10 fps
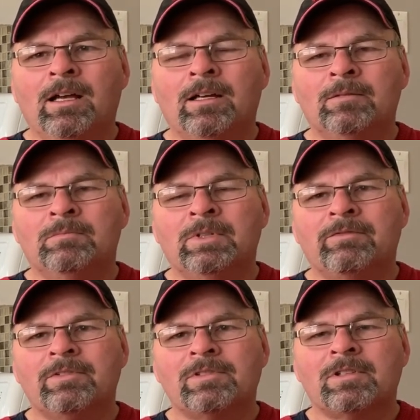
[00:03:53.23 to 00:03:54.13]

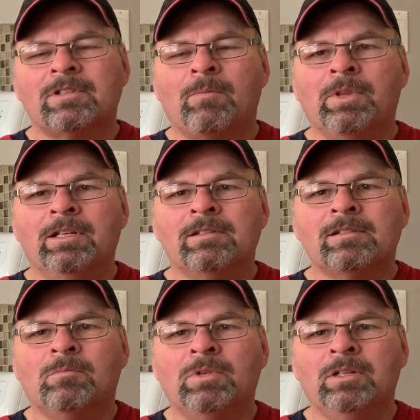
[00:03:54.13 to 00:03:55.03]
If it's something
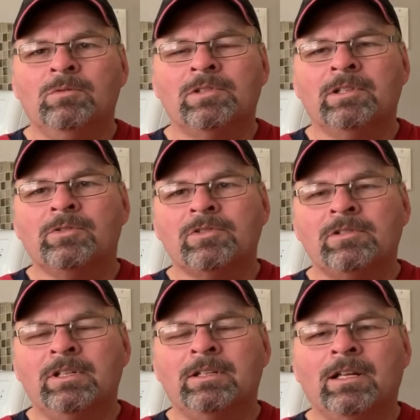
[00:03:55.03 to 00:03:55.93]
somebody was
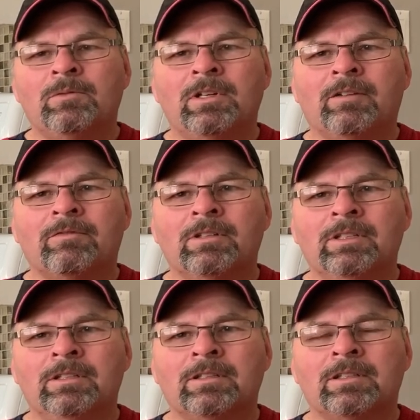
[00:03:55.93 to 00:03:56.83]
interested in, I would
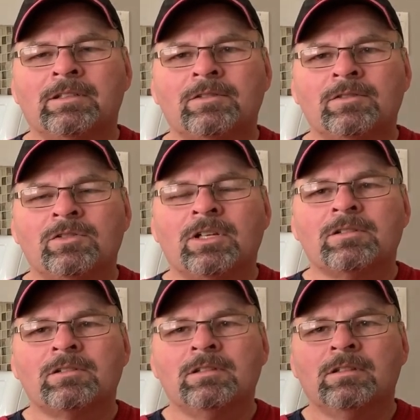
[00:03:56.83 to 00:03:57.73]
definitely
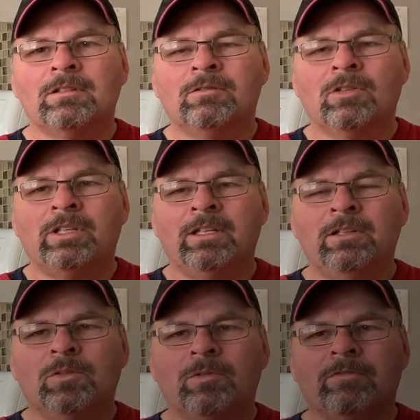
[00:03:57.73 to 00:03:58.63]
suggest looking
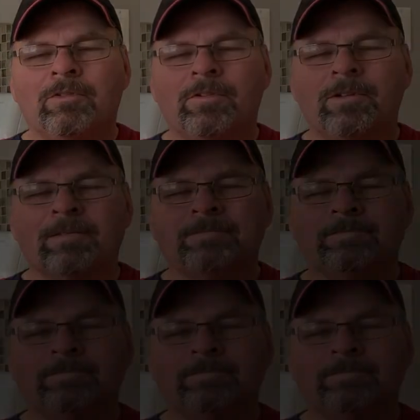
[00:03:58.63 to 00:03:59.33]
into it further.